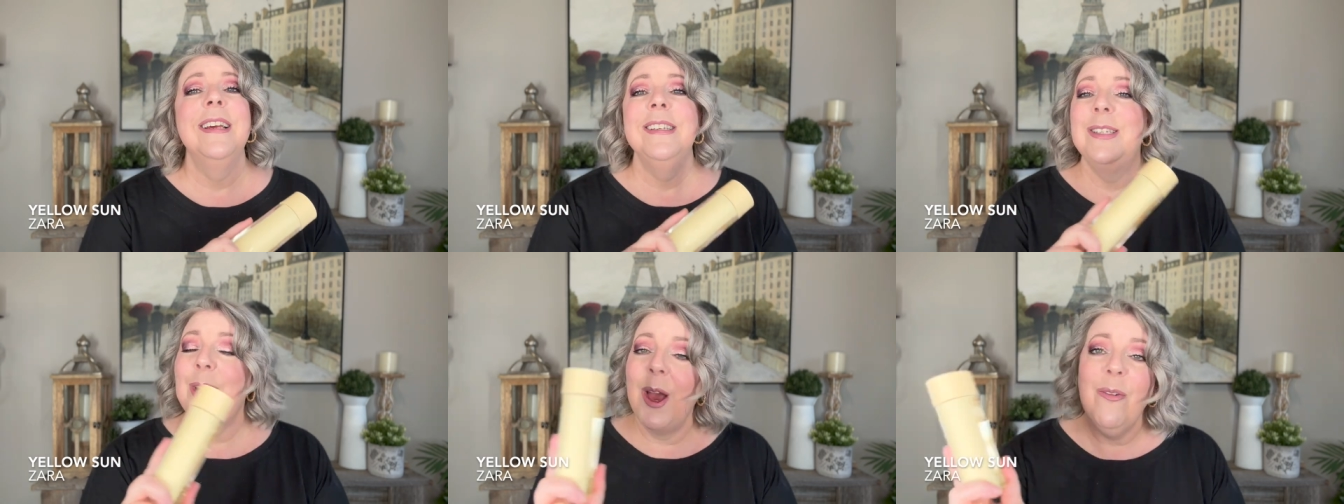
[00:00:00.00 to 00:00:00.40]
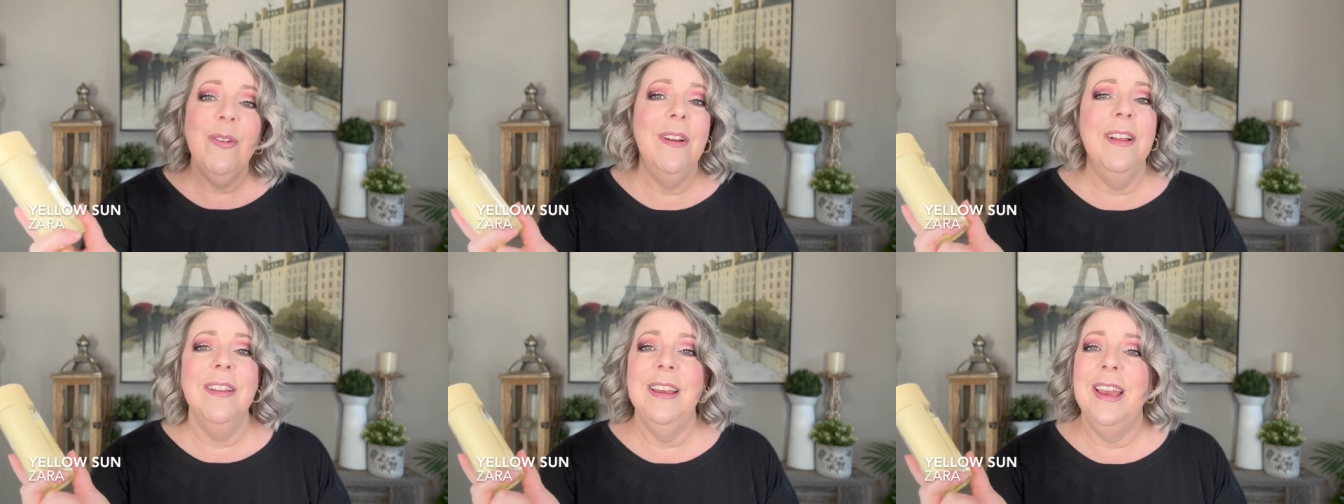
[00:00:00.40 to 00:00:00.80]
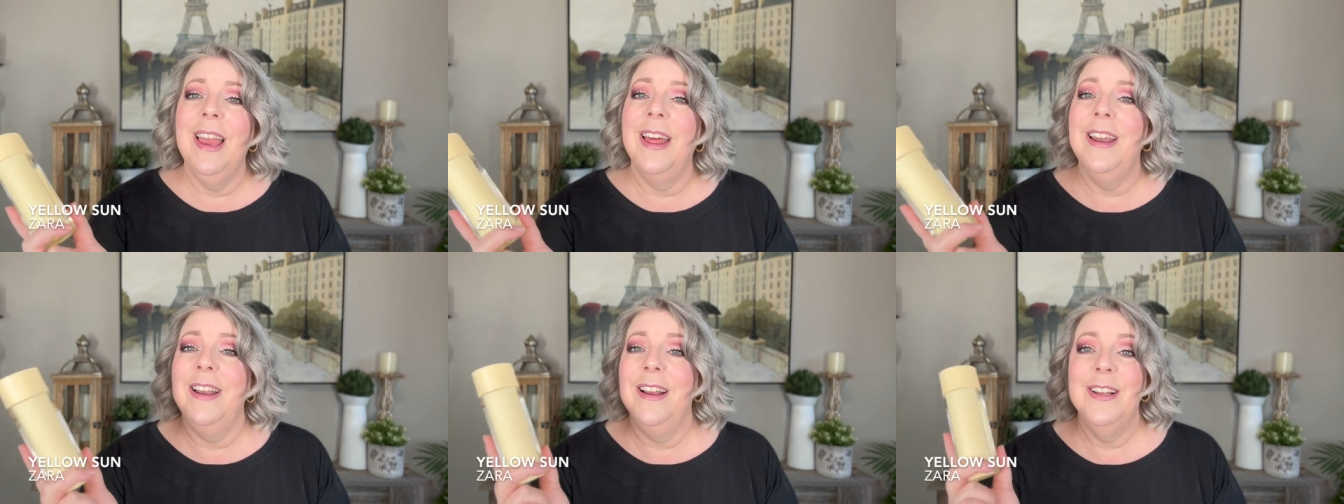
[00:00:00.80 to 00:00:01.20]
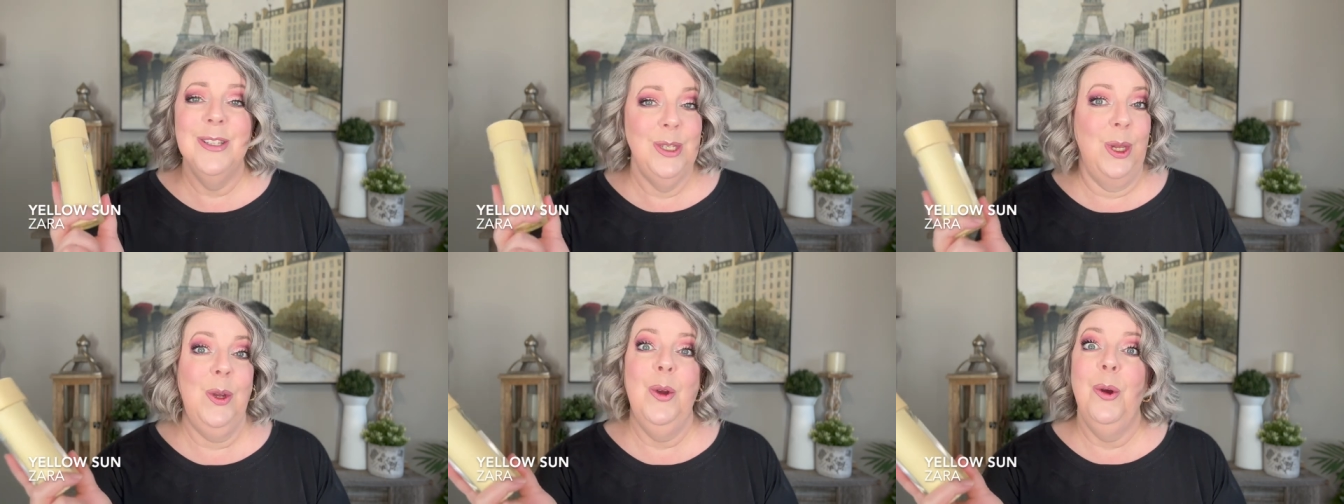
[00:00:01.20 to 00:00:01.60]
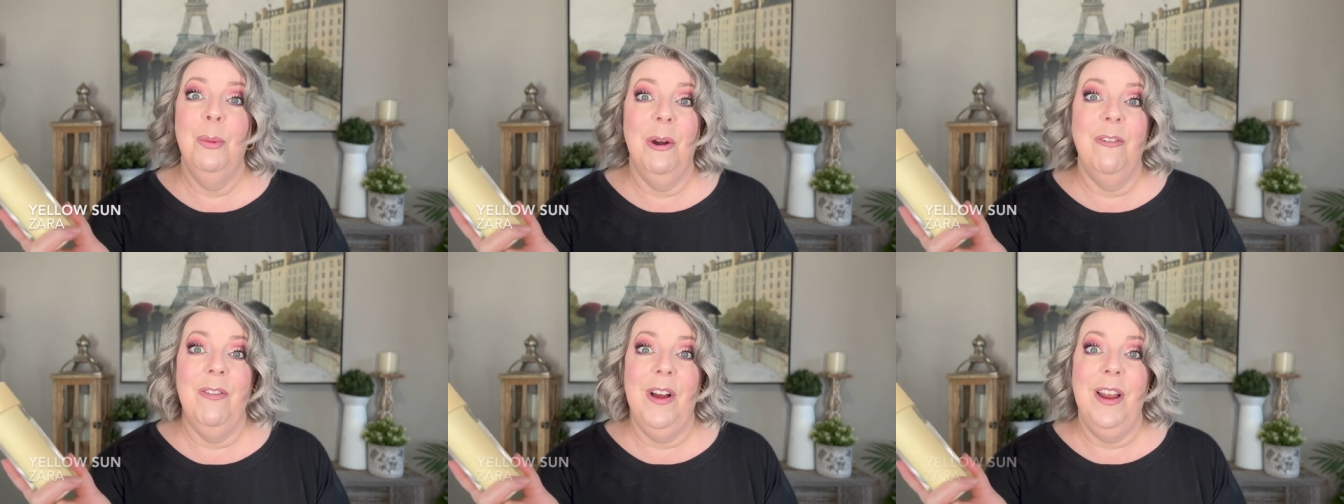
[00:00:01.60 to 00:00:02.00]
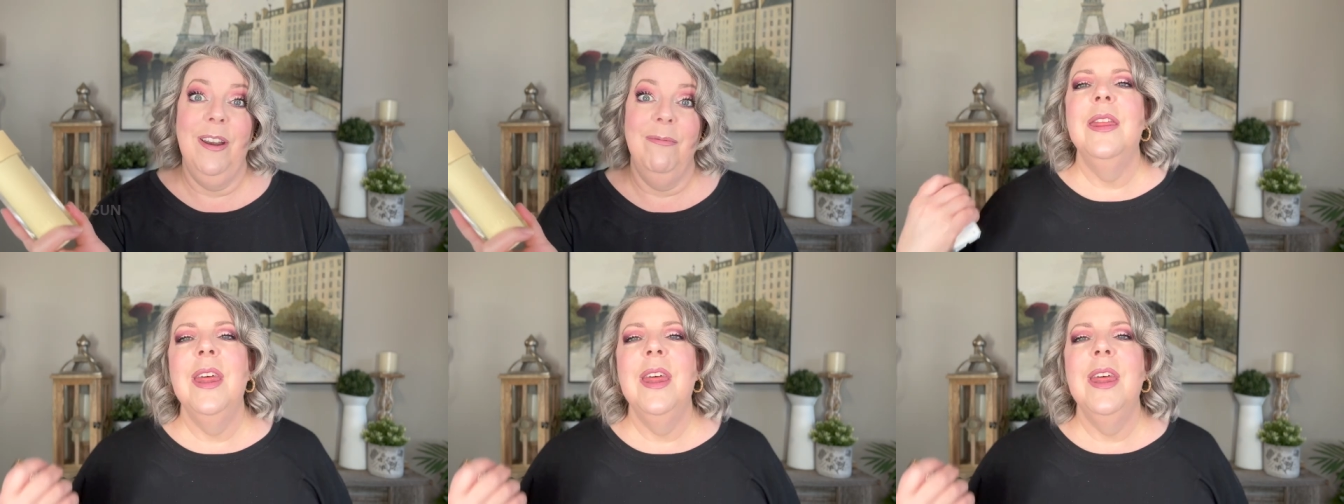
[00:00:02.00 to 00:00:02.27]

definitely get it. It's uber fun.